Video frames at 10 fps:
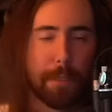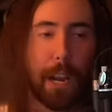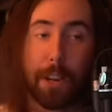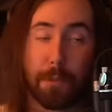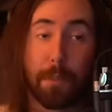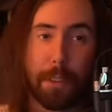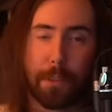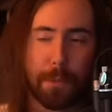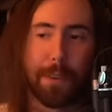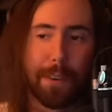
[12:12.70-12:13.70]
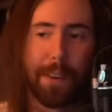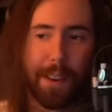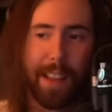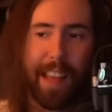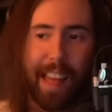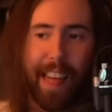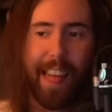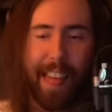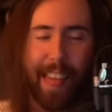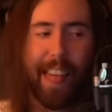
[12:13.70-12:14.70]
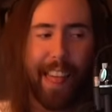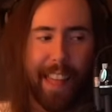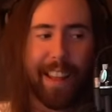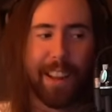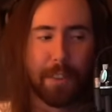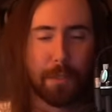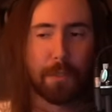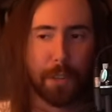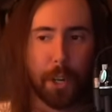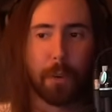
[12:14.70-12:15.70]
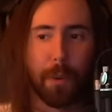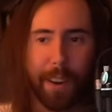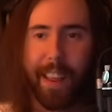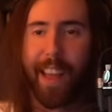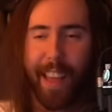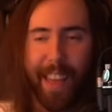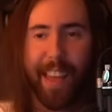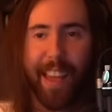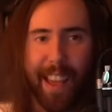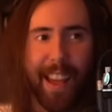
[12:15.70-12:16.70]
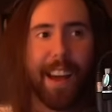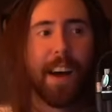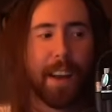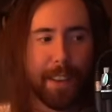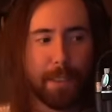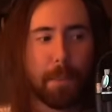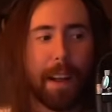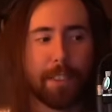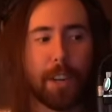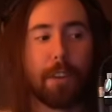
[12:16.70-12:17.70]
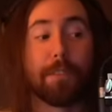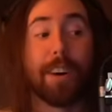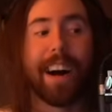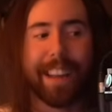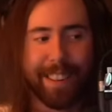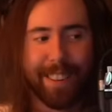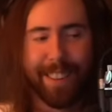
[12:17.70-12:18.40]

guys remember this one? This is a good one. He's about to go flying.